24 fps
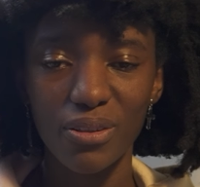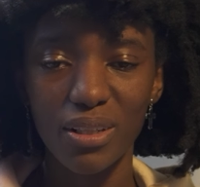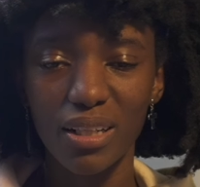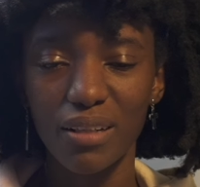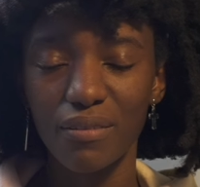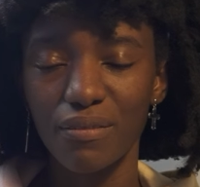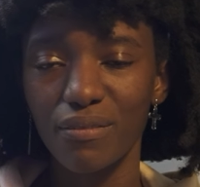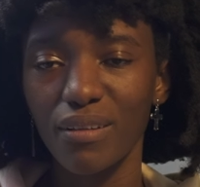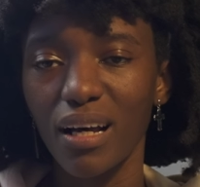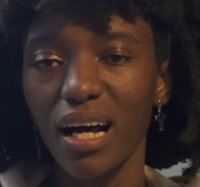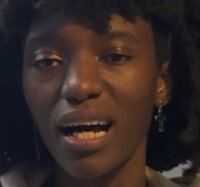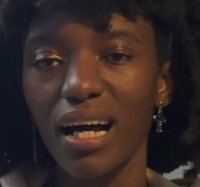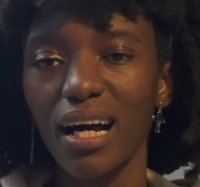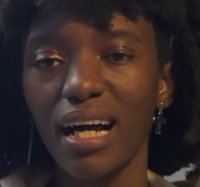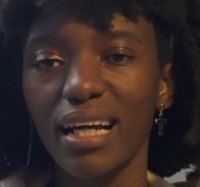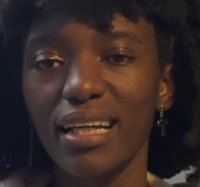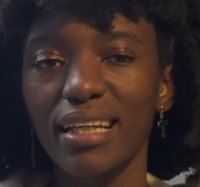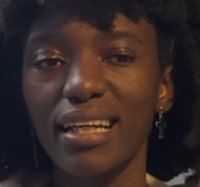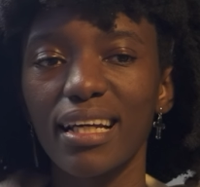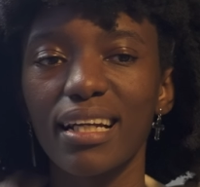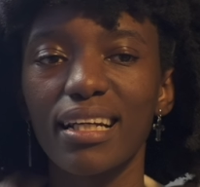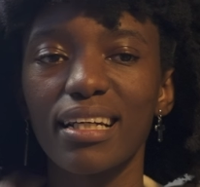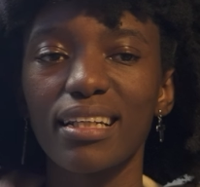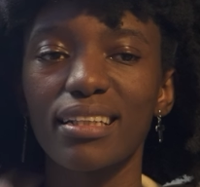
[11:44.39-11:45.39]
And if not, I
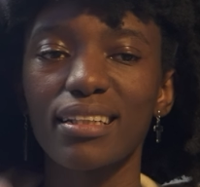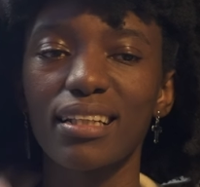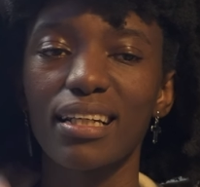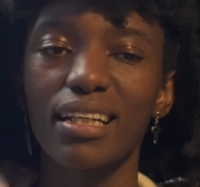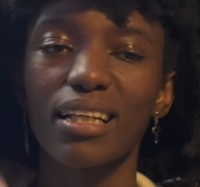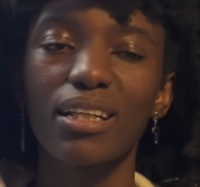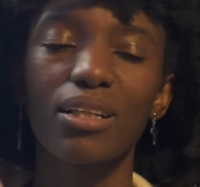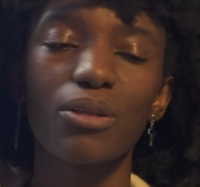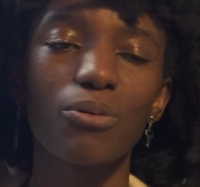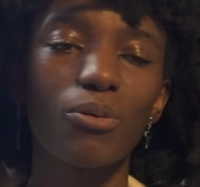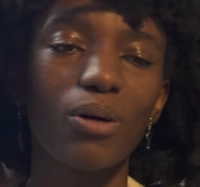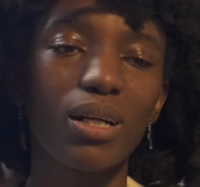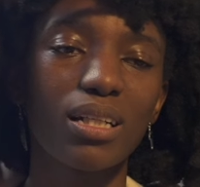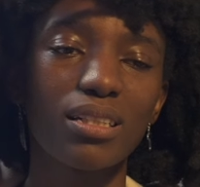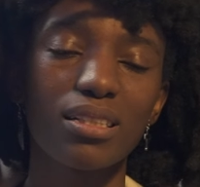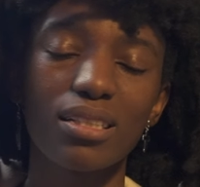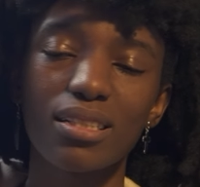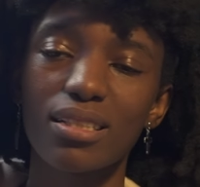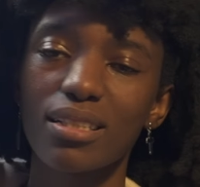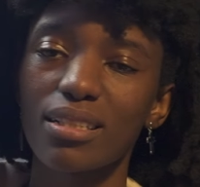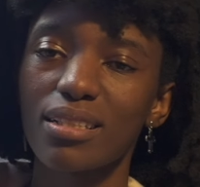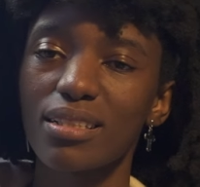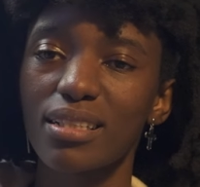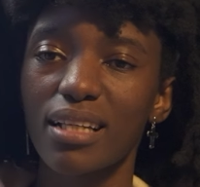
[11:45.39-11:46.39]
get it. Like, you wanted to
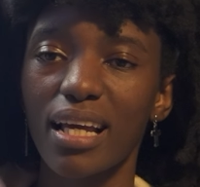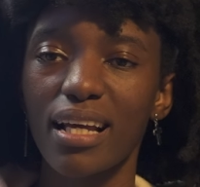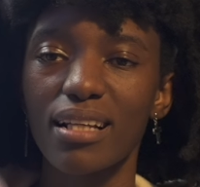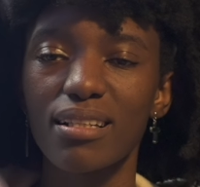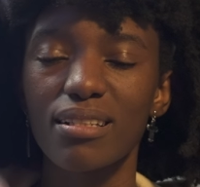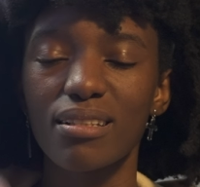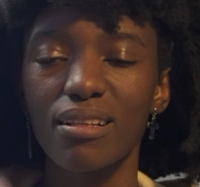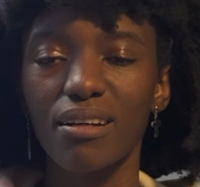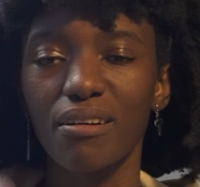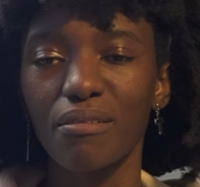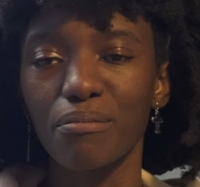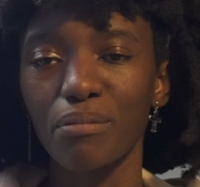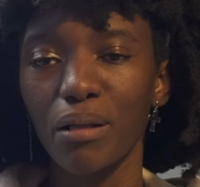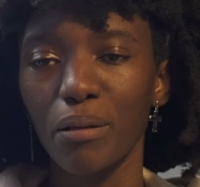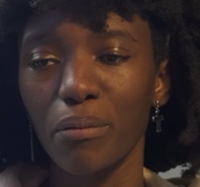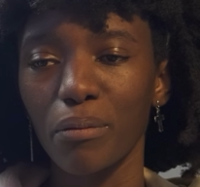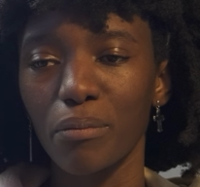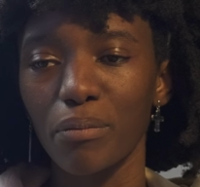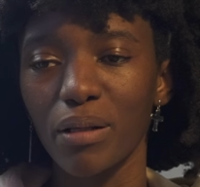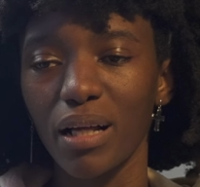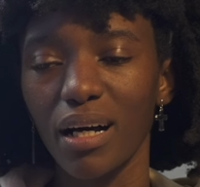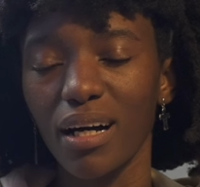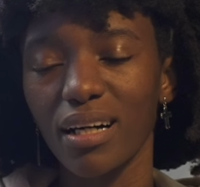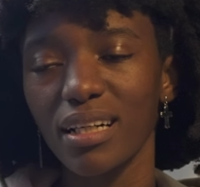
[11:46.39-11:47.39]
see skate stuff, blah, blah,
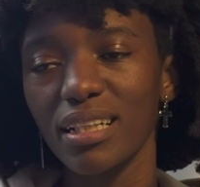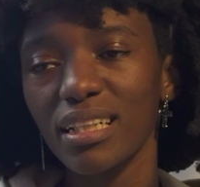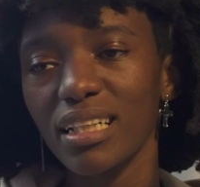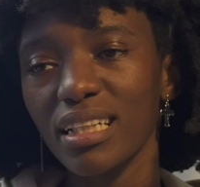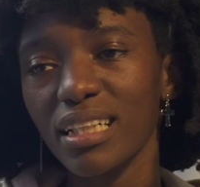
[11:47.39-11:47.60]
blah.